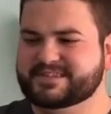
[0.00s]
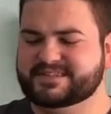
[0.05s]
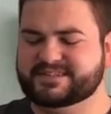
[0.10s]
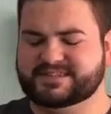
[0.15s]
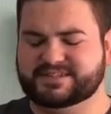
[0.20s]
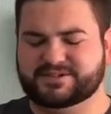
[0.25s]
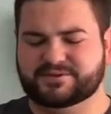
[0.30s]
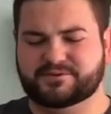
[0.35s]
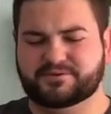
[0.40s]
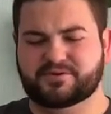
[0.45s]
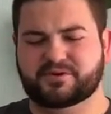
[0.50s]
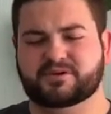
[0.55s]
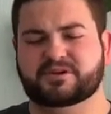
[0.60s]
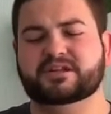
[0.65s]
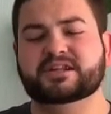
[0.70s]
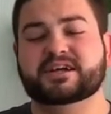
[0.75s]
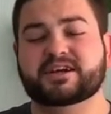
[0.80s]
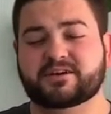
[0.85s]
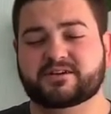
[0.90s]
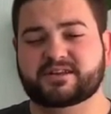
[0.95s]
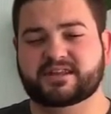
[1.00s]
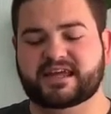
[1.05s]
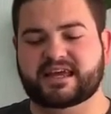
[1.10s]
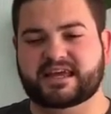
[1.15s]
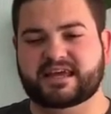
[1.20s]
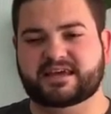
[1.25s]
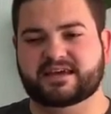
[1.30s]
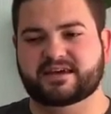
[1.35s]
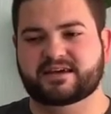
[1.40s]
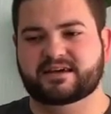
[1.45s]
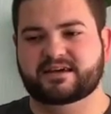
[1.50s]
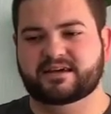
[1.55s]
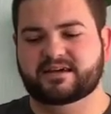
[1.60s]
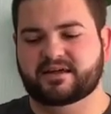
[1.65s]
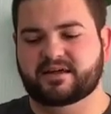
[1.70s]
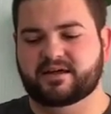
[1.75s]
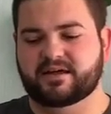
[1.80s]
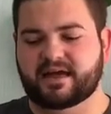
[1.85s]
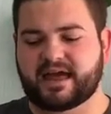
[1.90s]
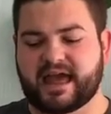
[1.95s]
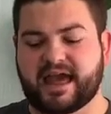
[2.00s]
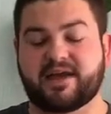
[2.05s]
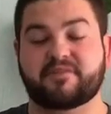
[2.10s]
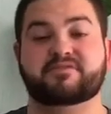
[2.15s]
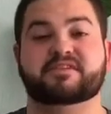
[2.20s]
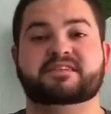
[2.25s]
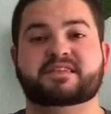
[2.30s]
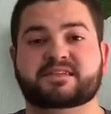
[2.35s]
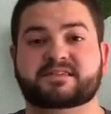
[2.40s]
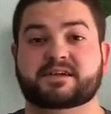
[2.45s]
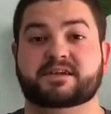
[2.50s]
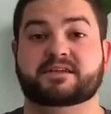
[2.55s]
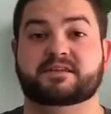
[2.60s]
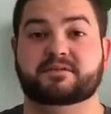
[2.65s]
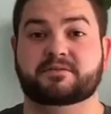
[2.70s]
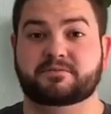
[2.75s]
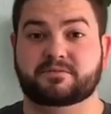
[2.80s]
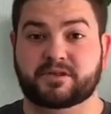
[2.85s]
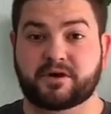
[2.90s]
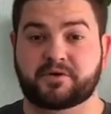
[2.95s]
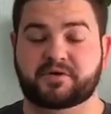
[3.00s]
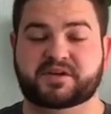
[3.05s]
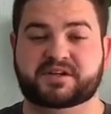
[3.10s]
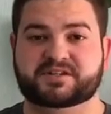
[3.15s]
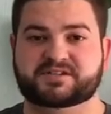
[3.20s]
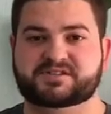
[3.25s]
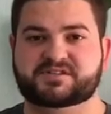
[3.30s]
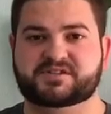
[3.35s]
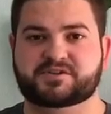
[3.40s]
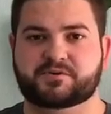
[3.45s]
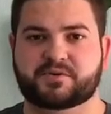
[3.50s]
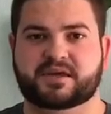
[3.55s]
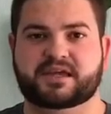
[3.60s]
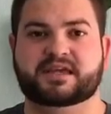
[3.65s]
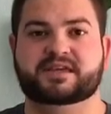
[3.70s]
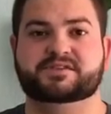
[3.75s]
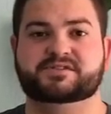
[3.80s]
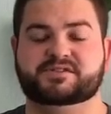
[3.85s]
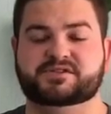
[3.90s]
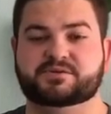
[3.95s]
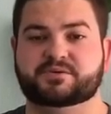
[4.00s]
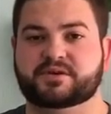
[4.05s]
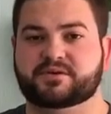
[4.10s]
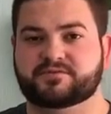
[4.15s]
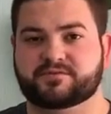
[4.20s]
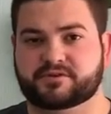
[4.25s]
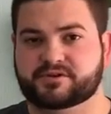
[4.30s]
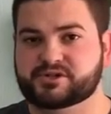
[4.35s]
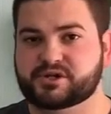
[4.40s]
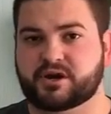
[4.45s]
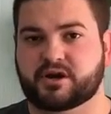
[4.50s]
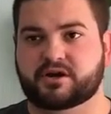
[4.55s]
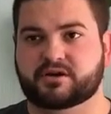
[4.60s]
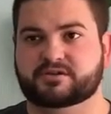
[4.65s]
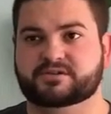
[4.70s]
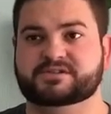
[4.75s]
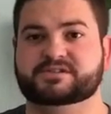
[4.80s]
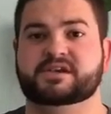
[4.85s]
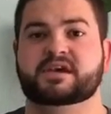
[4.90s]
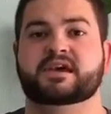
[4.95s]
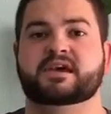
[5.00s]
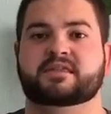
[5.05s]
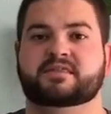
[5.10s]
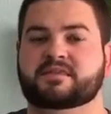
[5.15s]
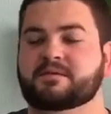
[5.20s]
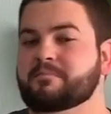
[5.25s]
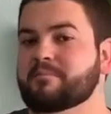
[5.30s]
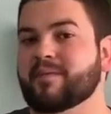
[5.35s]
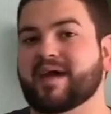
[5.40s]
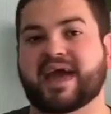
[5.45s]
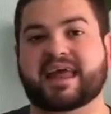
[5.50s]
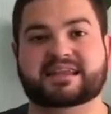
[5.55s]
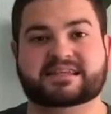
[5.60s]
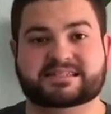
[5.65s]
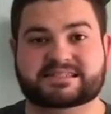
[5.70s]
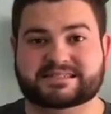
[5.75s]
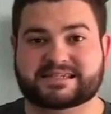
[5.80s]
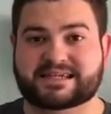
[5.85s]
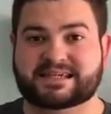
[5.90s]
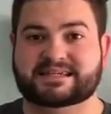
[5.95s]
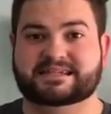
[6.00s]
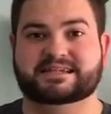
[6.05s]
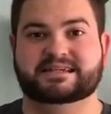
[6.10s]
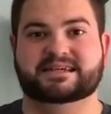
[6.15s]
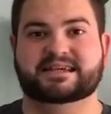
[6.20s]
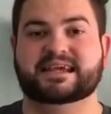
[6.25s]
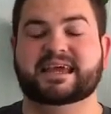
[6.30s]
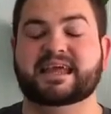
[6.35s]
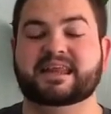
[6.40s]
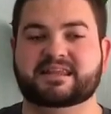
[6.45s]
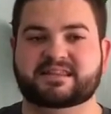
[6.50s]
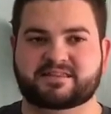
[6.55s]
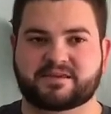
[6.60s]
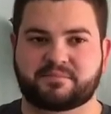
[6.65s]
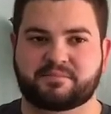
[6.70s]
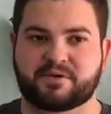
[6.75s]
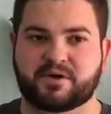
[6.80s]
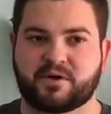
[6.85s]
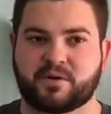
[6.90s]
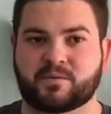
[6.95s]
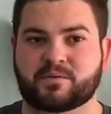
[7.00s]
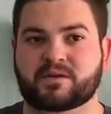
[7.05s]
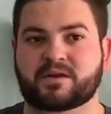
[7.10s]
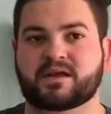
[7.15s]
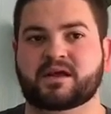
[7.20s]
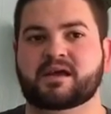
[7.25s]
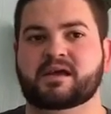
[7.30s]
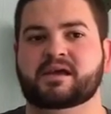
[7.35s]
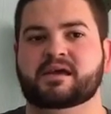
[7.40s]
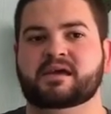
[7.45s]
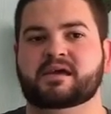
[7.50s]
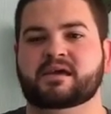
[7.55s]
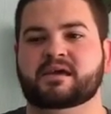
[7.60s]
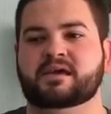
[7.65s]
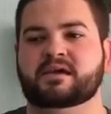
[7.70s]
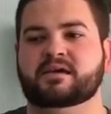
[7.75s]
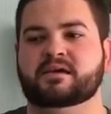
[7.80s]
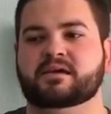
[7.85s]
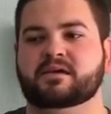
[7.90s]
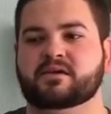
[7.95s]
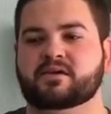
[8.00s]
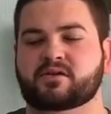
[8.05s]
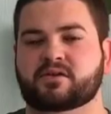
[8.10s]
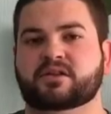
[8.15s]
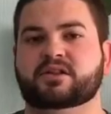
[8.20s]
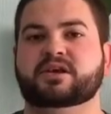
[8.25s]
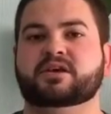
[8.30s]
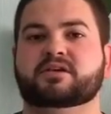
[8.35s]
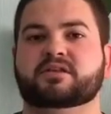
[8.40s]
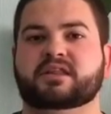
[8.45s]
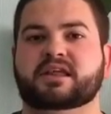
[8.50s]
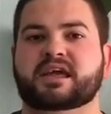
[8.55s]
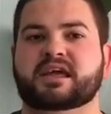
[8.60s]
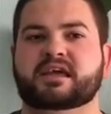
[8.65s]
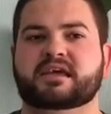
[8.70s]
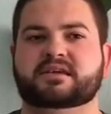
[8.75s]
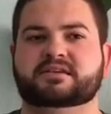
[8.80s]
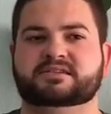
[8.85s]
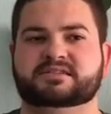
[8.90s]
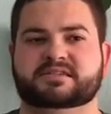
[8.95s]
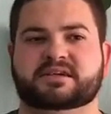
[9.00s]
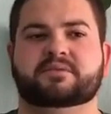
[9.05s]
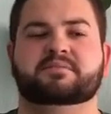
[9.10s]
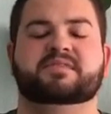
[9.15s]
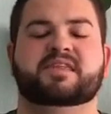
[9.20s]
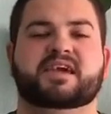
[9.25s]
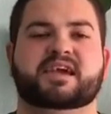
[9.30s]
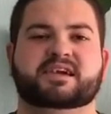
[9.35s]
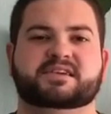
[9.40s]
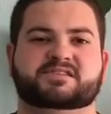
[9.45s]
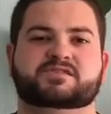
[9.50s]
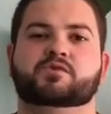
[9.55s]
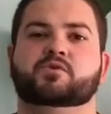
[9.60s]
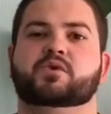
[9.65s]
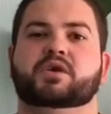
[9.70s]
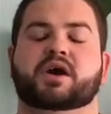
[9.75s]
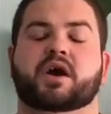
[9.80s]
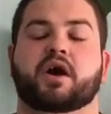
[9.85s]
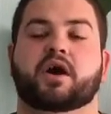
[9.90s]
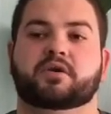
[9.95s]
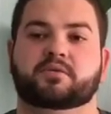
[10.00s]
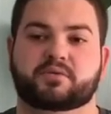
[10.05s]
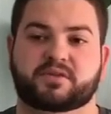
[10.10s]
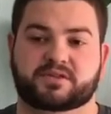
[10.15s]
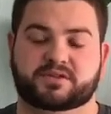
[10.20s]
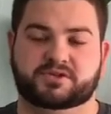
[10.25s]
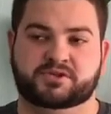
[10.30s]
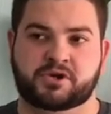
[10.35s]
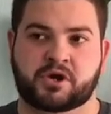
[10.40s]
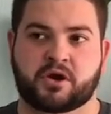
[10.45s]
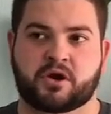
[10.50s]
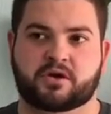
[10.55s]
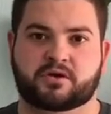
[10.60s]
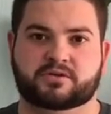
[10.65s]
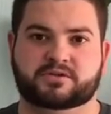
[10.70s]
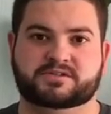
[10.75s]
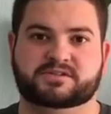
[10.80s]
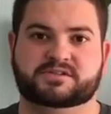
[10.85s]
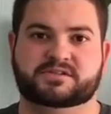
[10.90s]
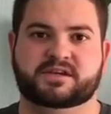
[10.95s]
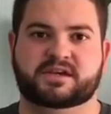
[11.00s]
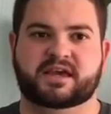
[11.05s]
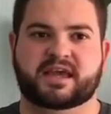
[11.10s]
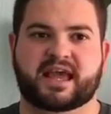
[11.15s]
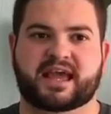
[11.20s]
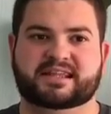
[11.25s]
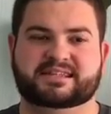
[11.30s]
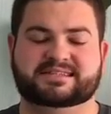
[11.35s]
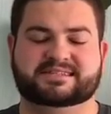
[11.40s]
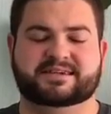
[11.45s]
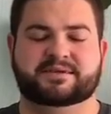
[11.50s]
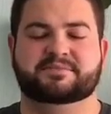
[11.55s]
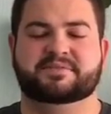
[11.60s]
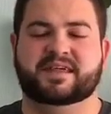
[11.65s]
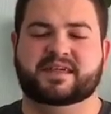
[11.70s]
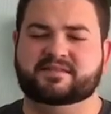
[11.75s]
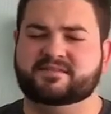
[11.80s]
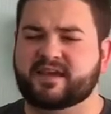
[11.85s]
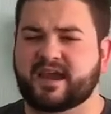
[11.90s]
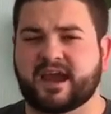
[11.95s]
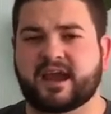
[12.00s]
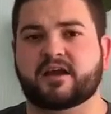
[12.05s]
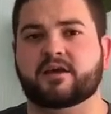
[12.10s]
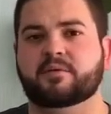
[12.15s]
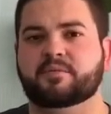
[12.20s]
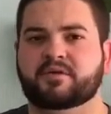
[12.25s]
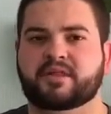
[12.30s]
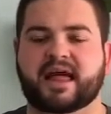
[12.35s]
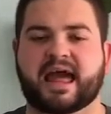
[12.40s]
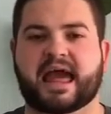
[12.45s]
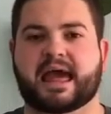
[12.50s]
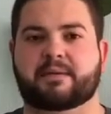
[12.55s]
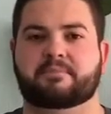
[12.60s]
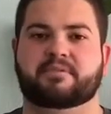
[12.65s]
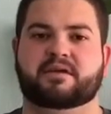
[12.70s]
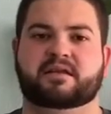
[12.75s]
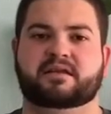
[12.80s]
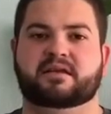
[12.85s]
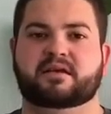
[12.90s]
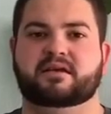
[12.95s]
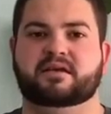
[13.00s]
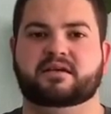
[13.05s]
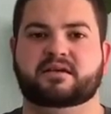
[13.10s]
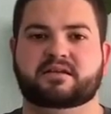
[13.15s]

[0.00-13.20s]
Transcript: So clearly, everything that Logan is doing, he's doing for Charles. The medicine, getting the boat. Clearly, something is going on with Charles, and something terrible happened